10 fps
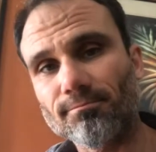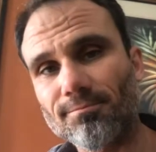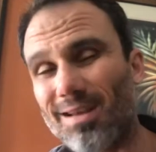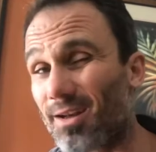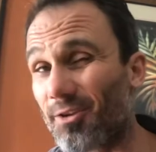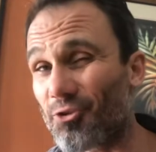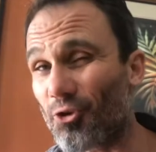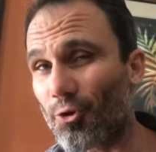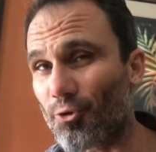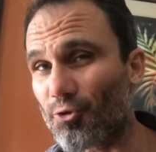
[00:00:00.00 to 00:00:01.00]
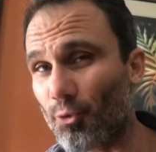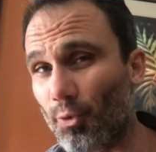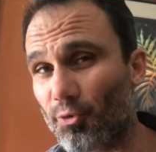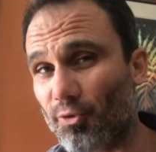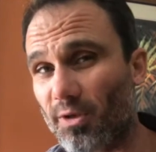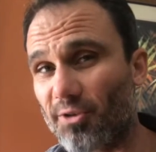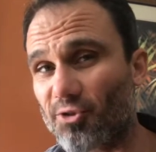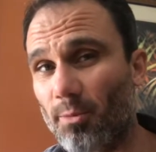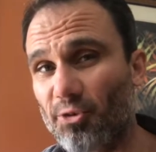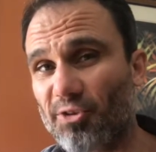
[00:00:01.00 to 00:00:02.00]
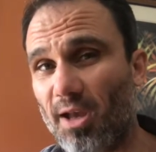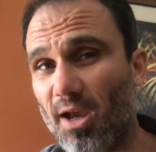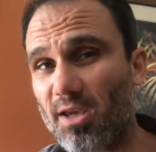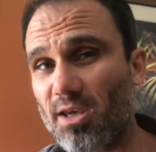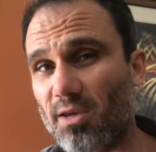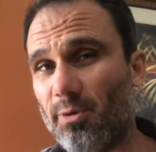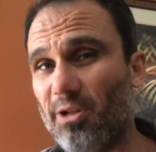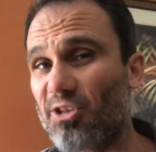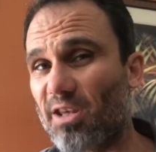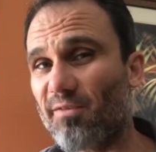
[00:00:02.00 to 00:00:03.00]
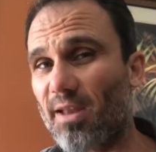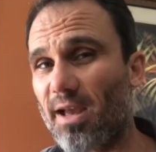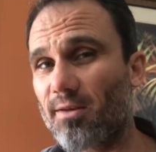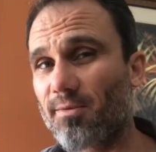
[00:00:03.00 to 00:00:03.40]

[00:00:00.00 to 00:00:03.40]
I didn't show you those 2 notes, right? It's almost the high E, but it's E flat.